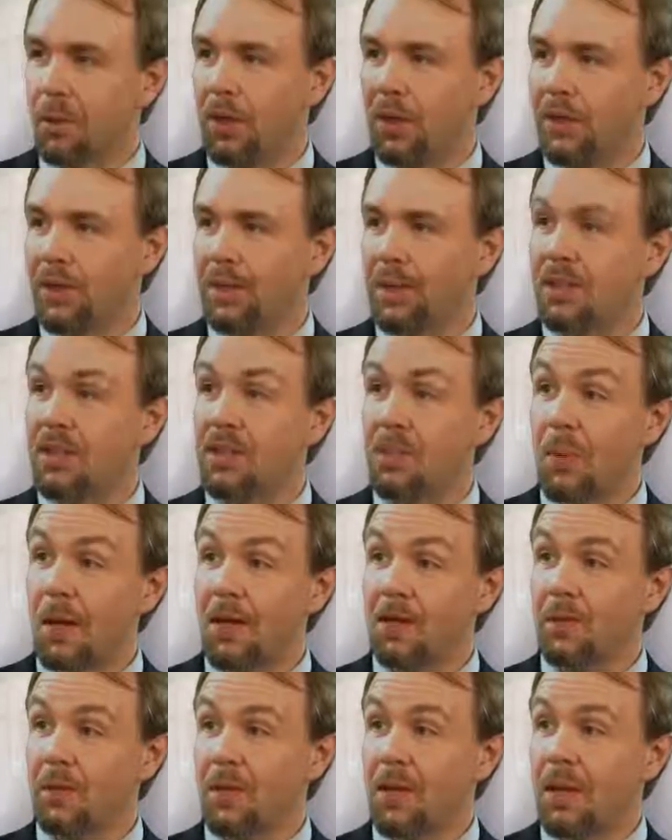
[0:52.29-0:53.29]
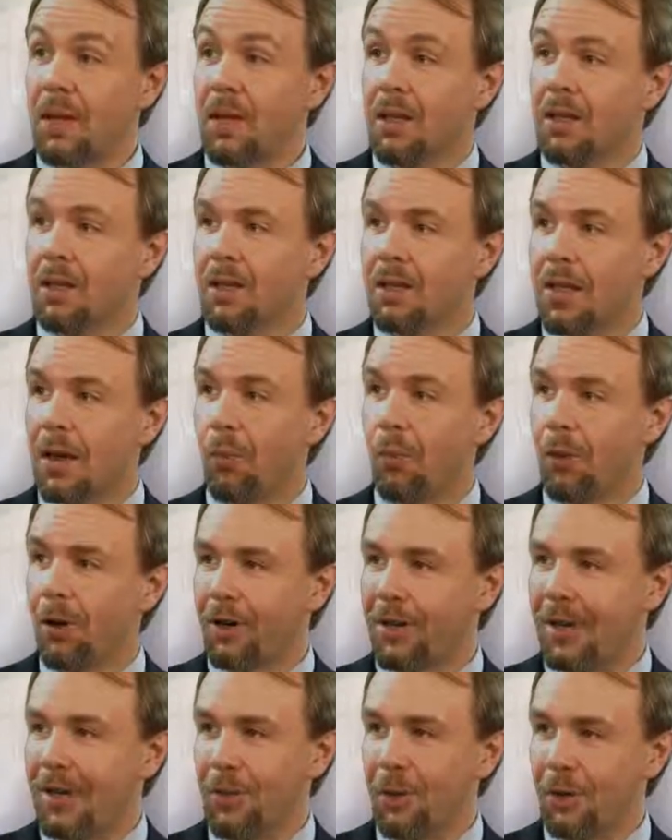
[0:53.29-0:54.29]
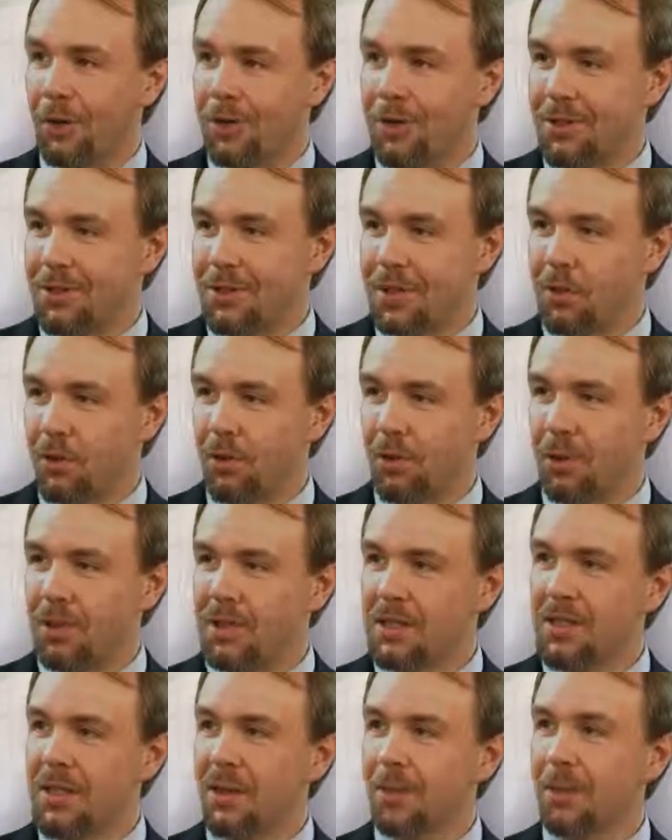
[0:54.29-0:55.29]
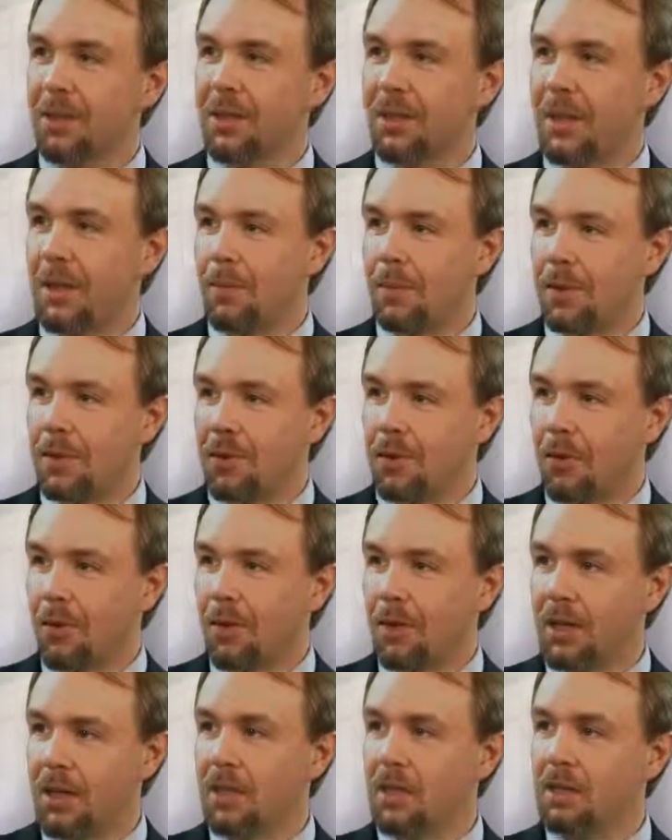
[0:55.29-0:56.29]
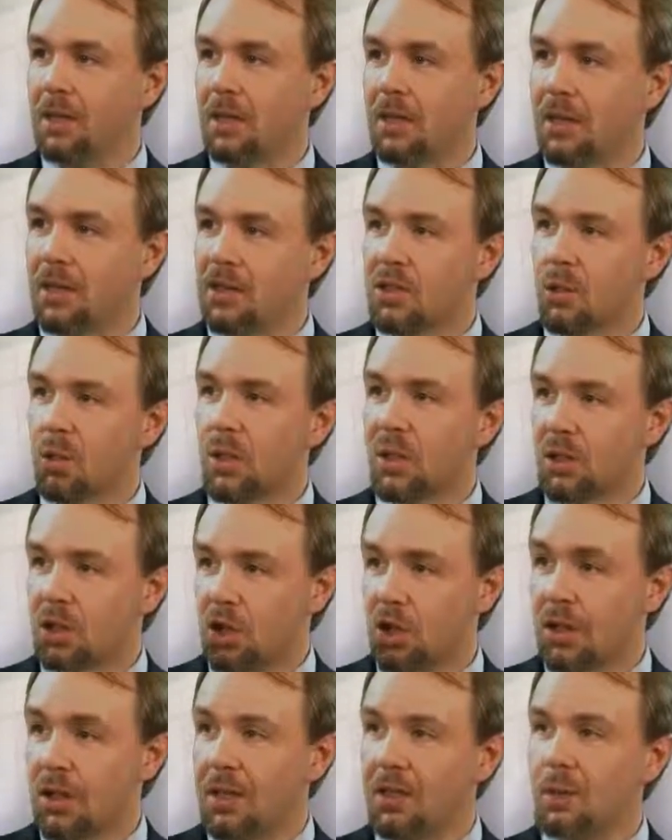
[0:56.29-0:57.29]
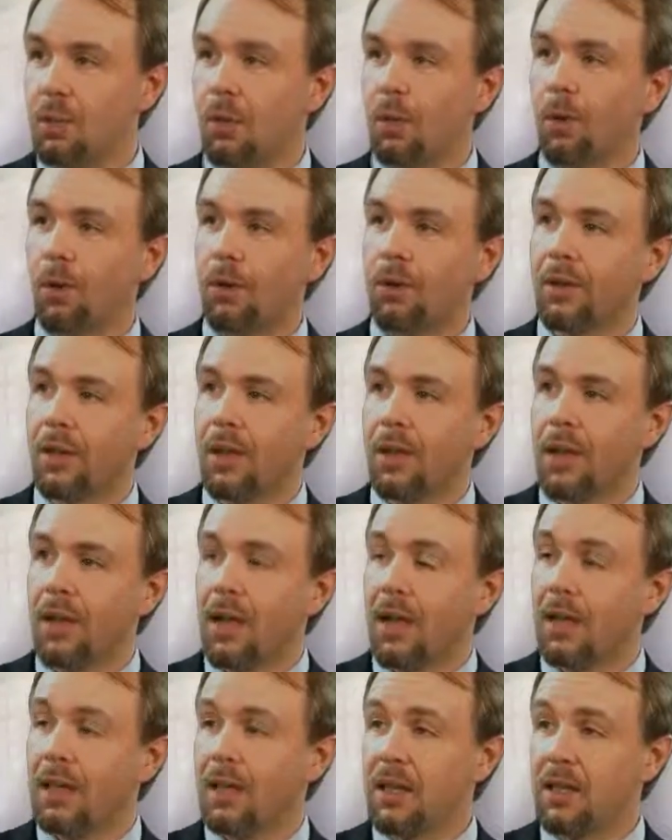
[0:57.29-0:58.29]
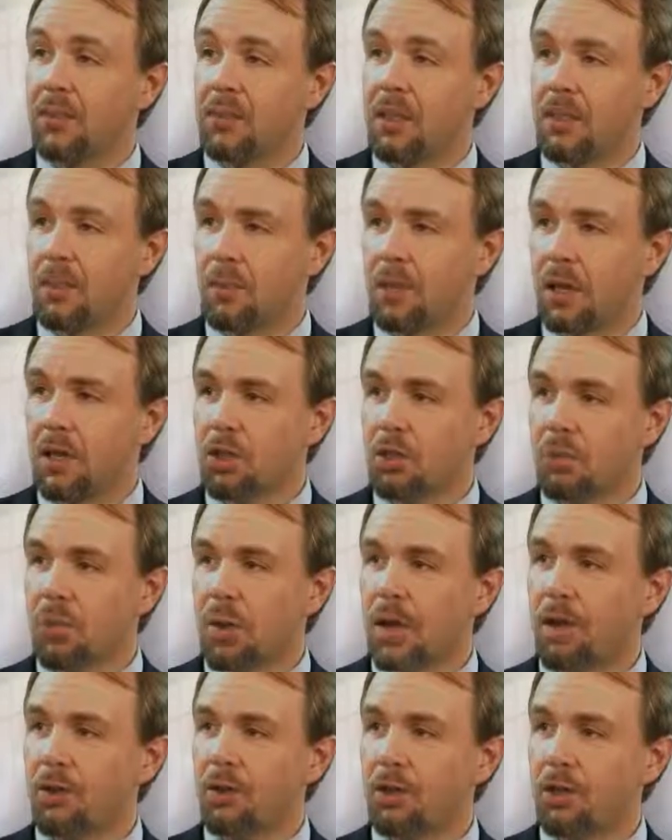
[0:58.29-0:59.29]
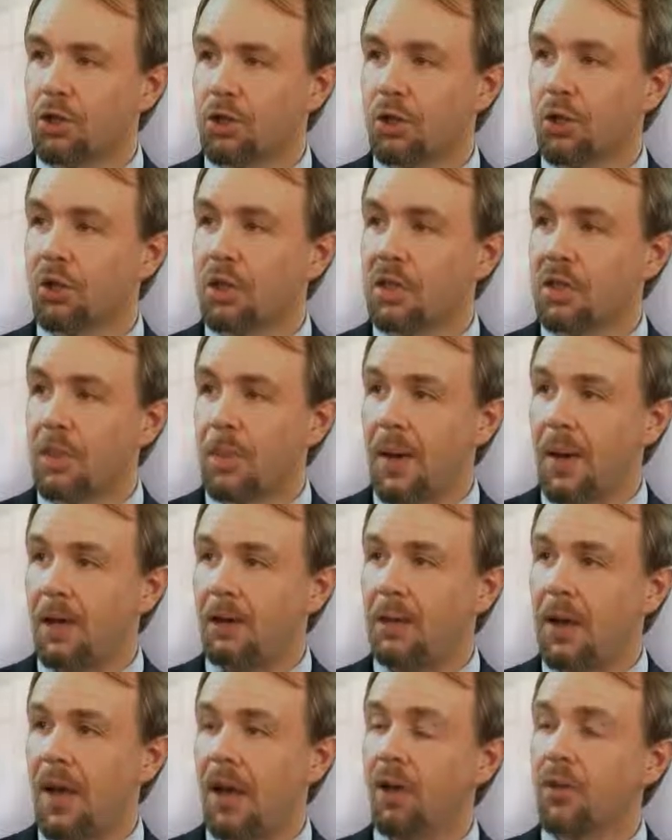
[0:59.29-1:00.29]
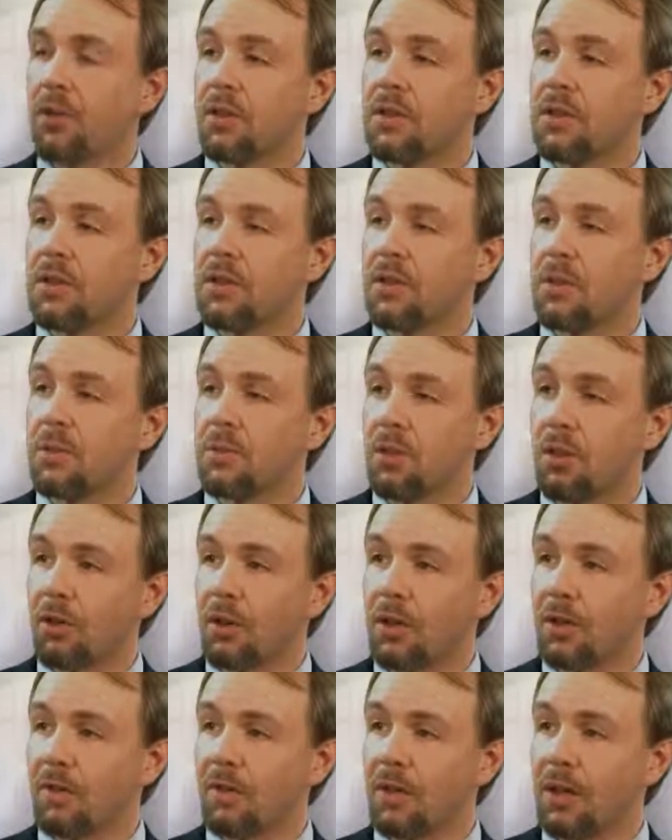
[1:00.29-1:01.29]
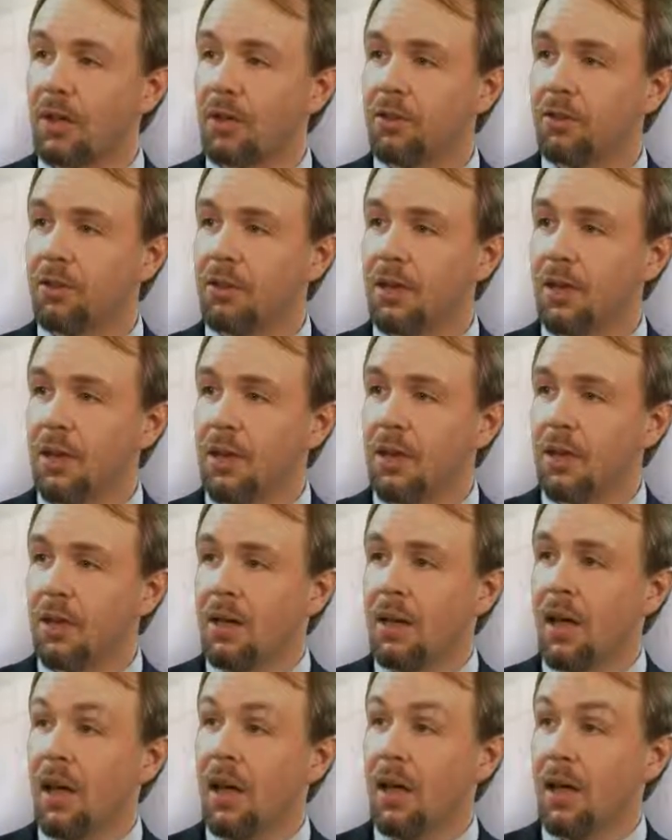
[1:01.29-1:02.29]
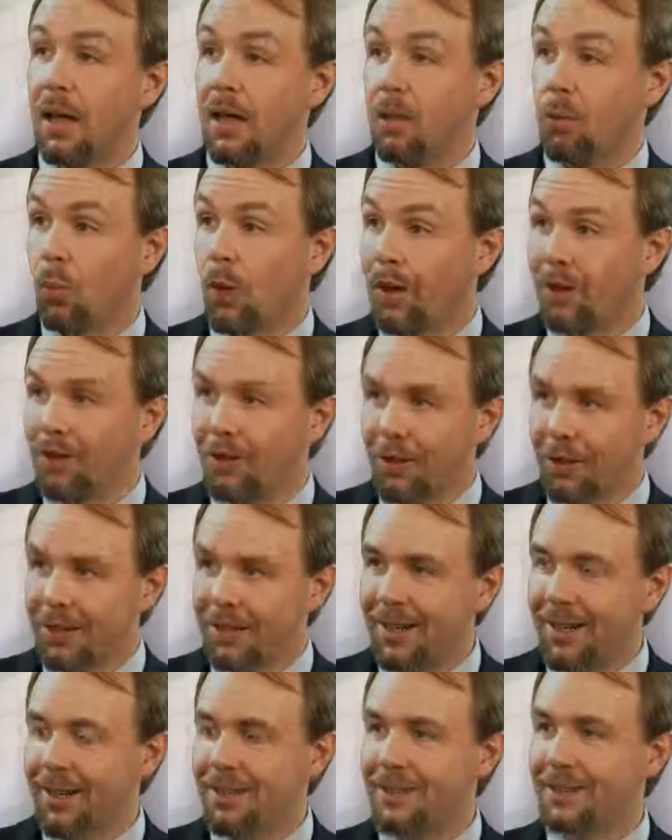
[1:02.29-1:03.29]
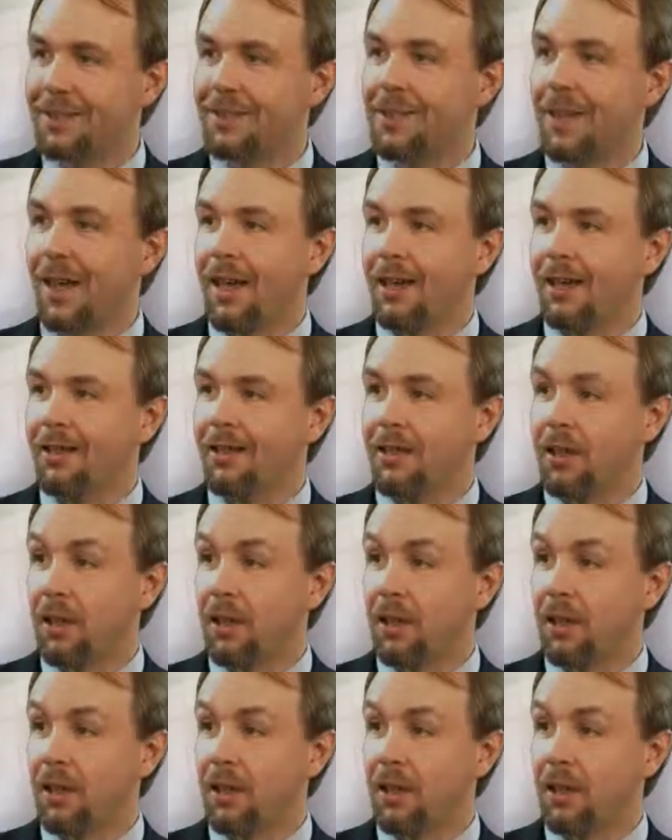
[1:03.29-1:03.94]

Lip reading: We can inspect the network cables and say, well, this network cable is going into this switch at this port. And it gives us much better assurance about how the systems are configured and where they're connected and